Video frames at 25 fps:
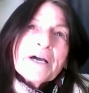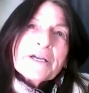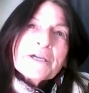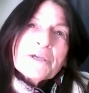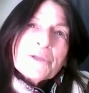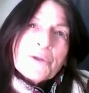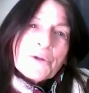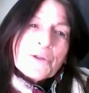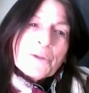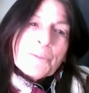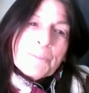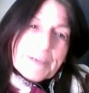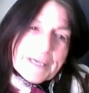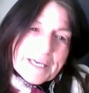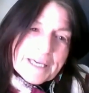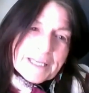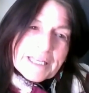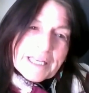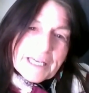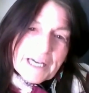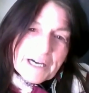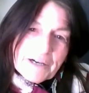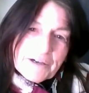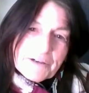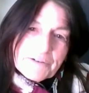you know the
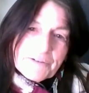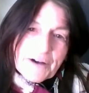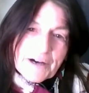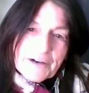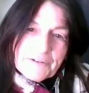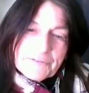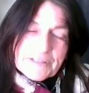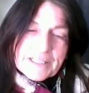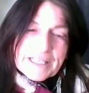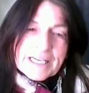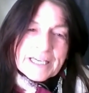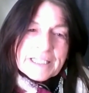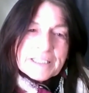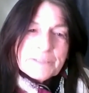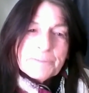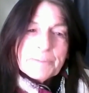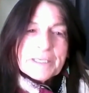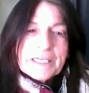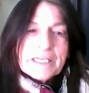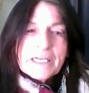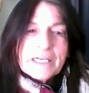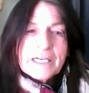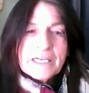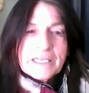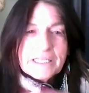beginning of, of land
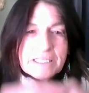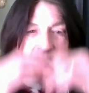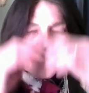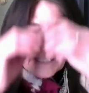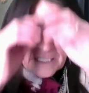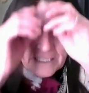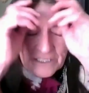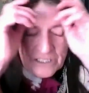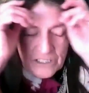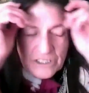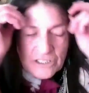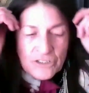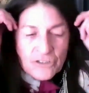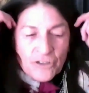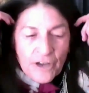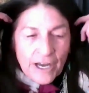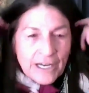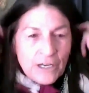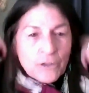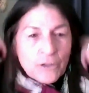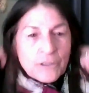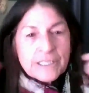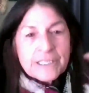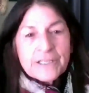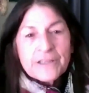because it's
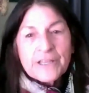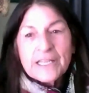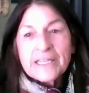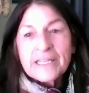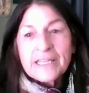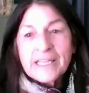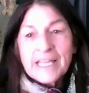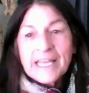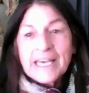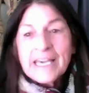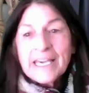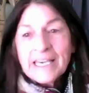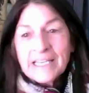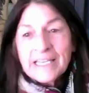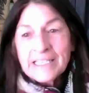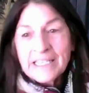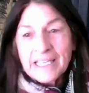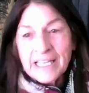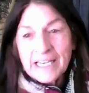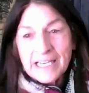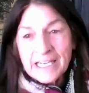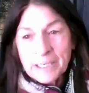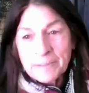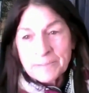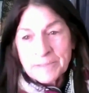not only the land
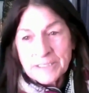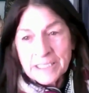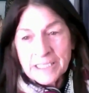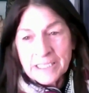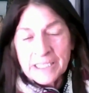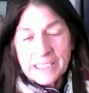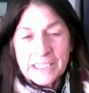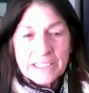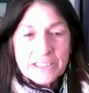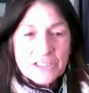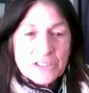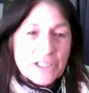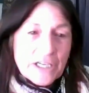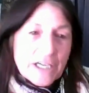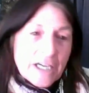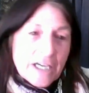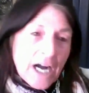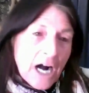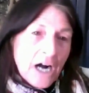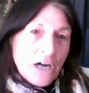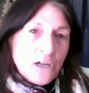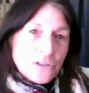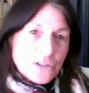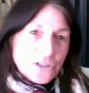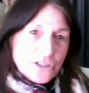that comes in it's the
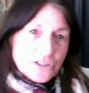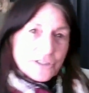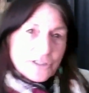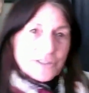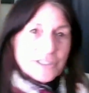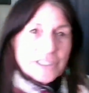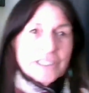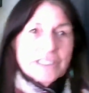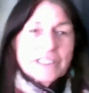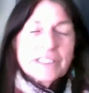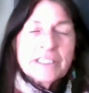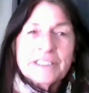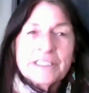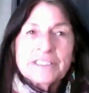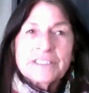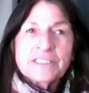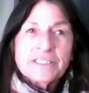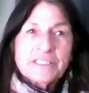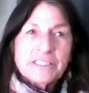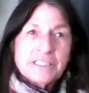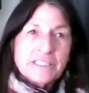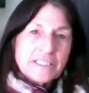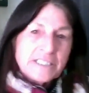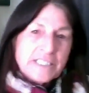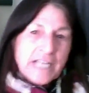cultural
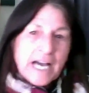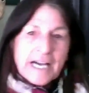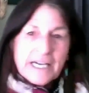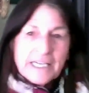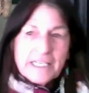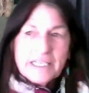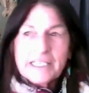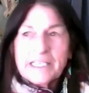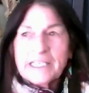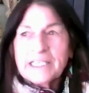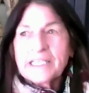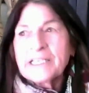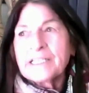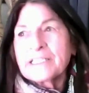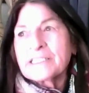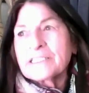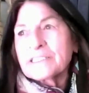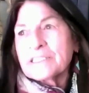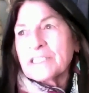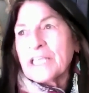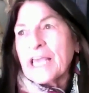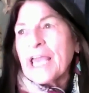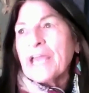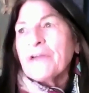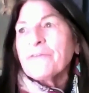and society
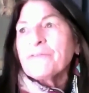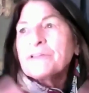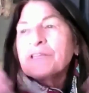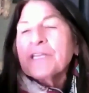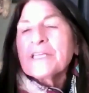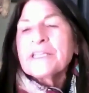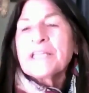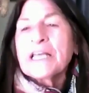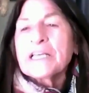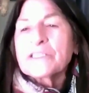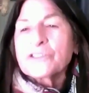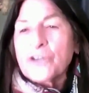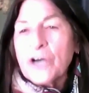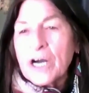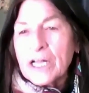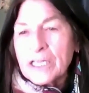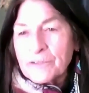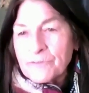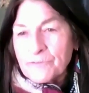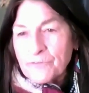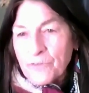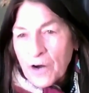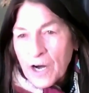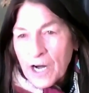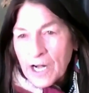it's everything that's
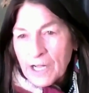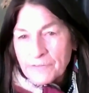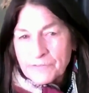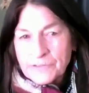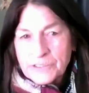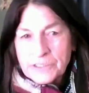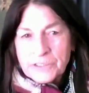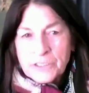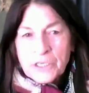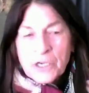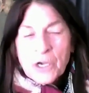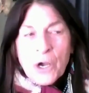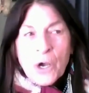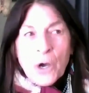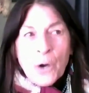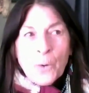all involved and